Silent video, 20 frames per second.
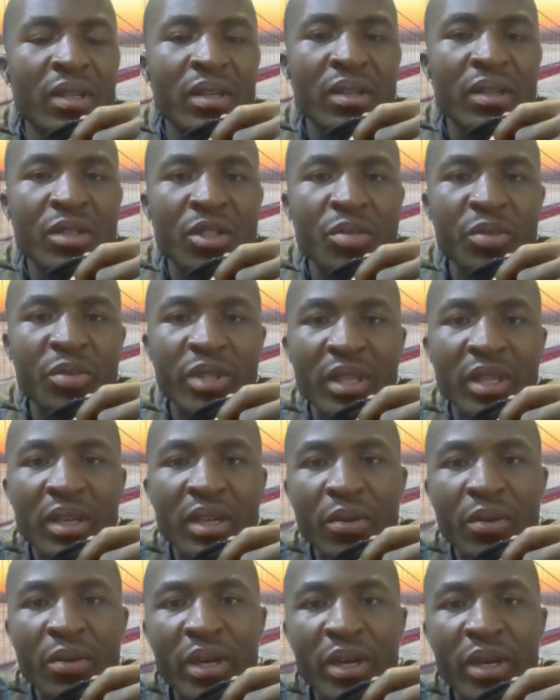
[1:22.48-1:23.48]
spread
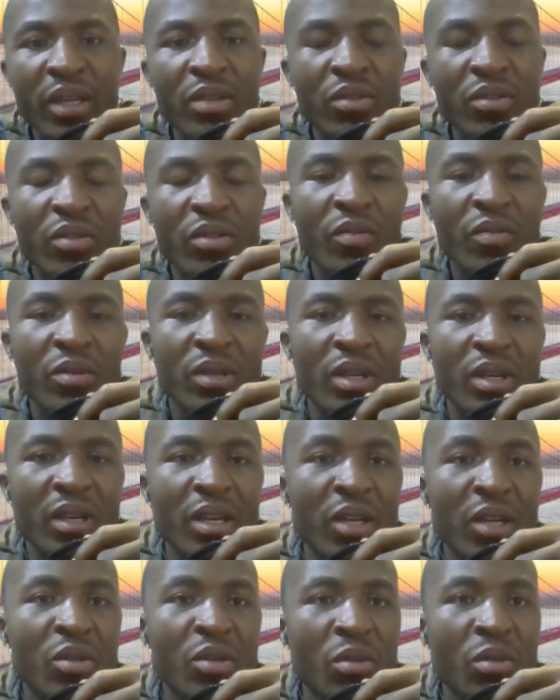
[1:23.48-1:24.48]
awareness of
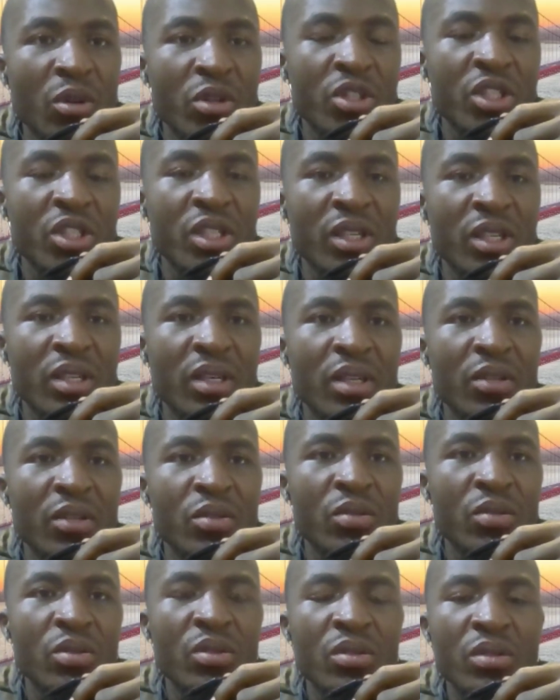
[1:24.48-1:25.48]
Cardano blockchain and
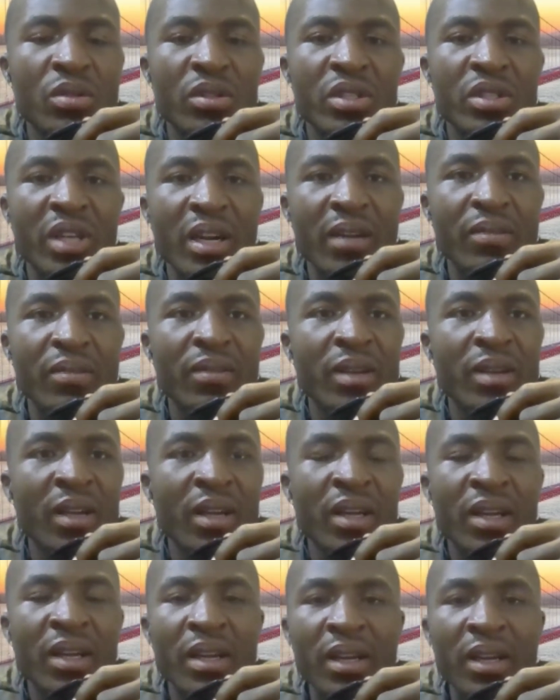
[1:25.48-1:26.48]
to also drive
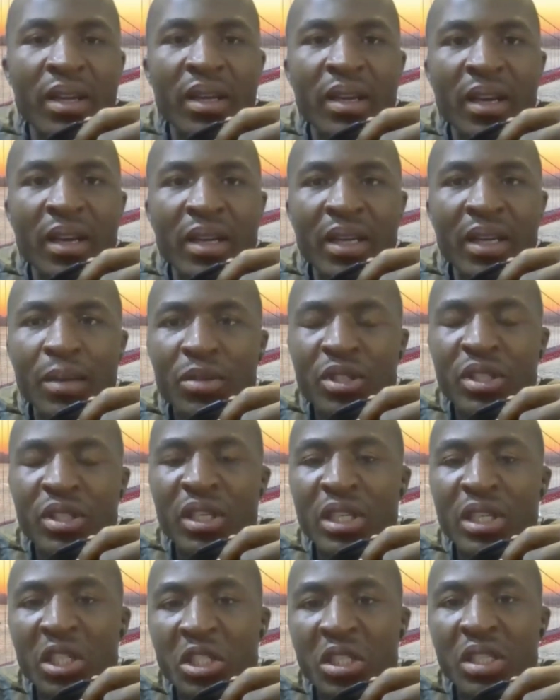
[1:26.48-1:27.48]
adoption
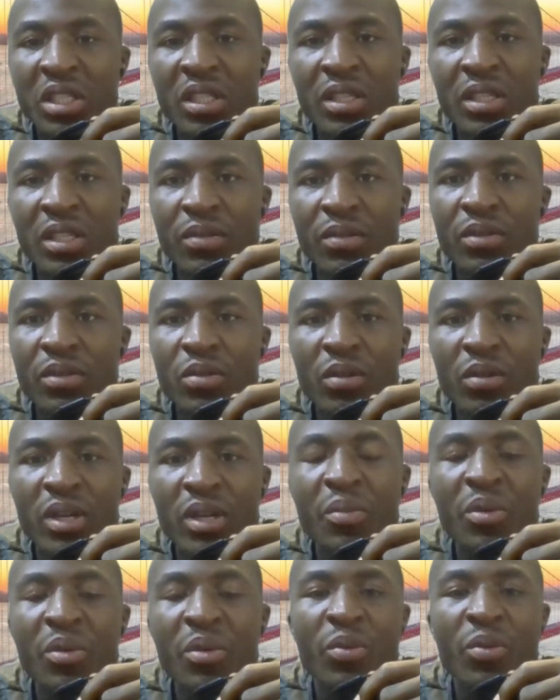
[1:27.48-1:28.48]
initiatives to
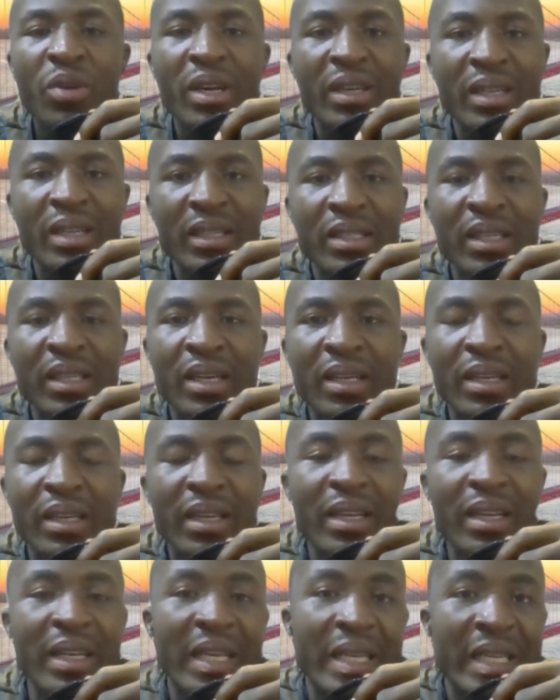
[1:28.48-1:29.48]
let people understand and
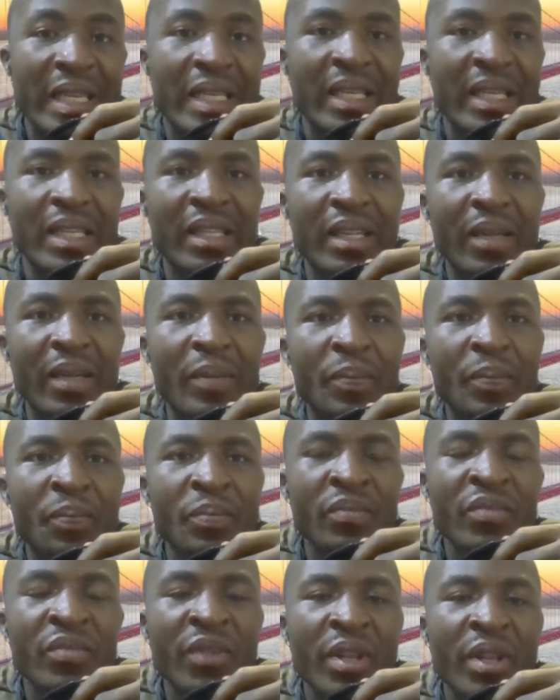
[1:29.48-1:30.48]
get educated
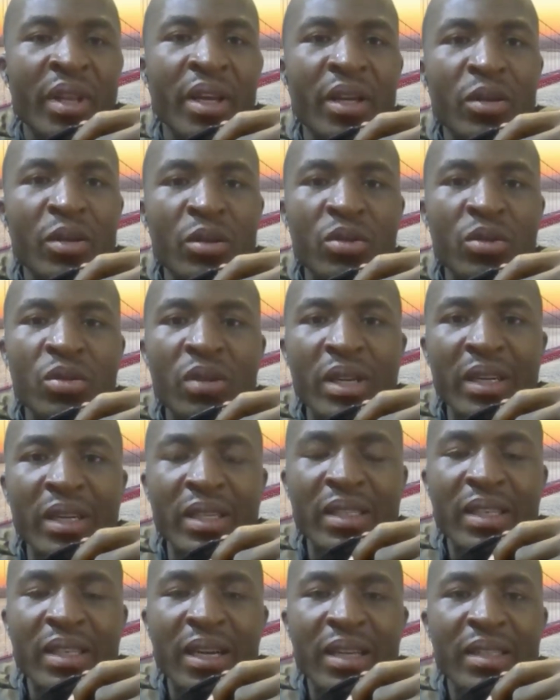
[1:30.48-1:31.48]
and also
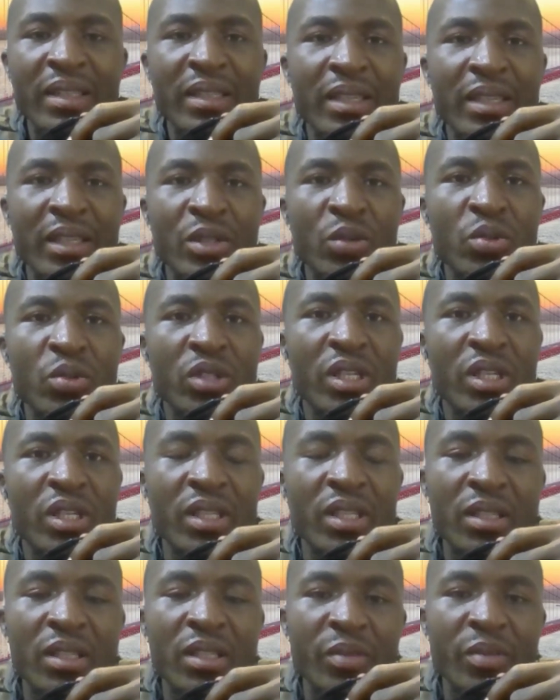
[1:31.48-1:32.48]
understand the use
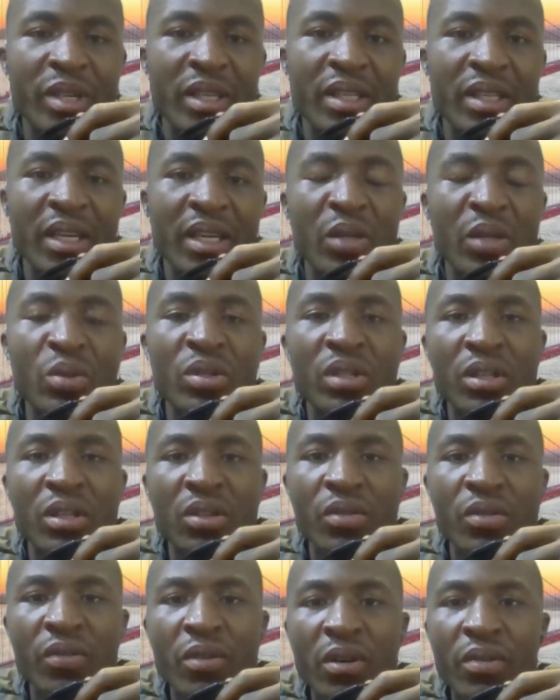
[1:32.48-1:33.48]
cases, practical
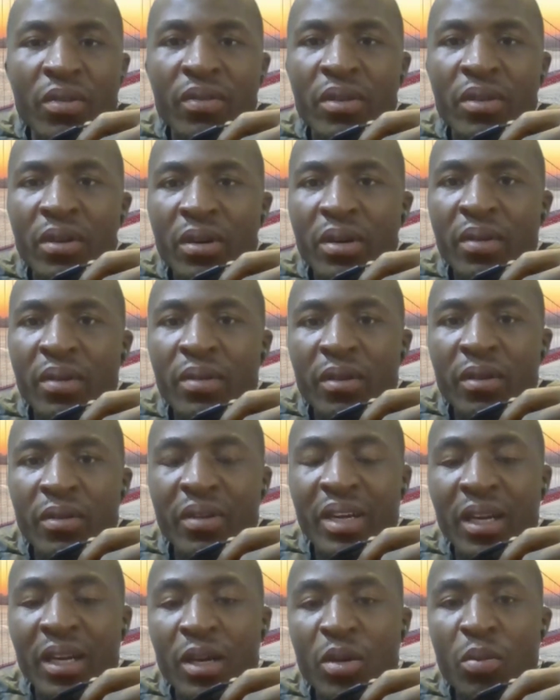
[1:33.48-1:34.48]
uses of
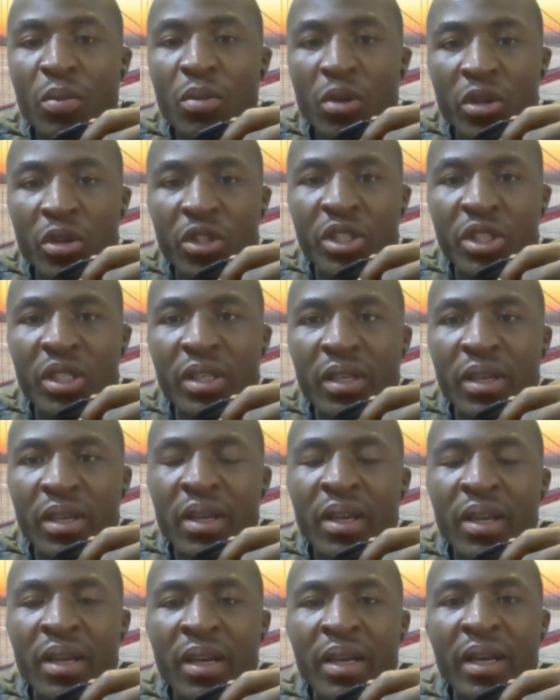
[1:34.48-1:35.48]
Cardano blockchain
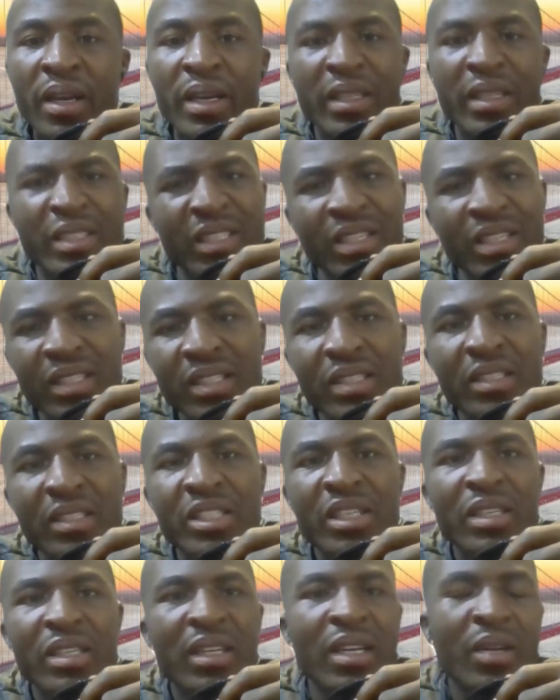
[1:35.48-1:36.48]
and just
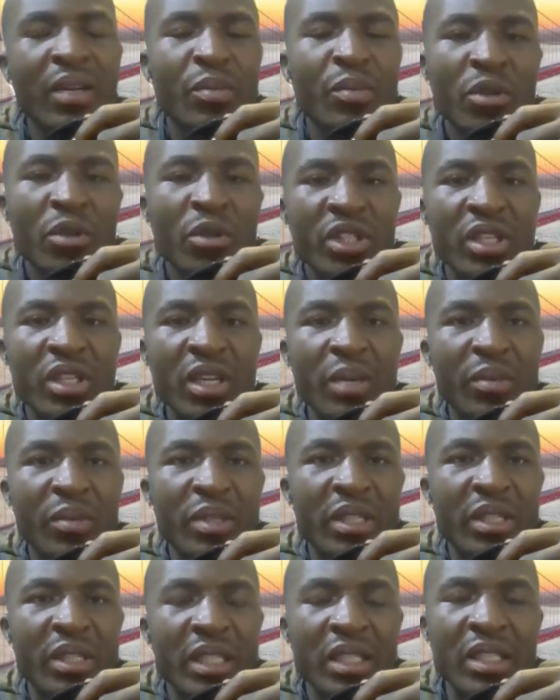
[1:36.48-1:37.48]
general blockchain
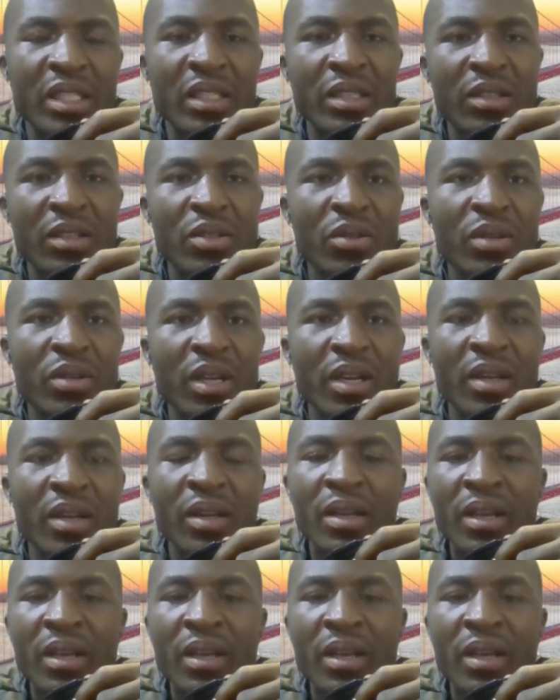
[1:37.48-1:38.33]
applications so that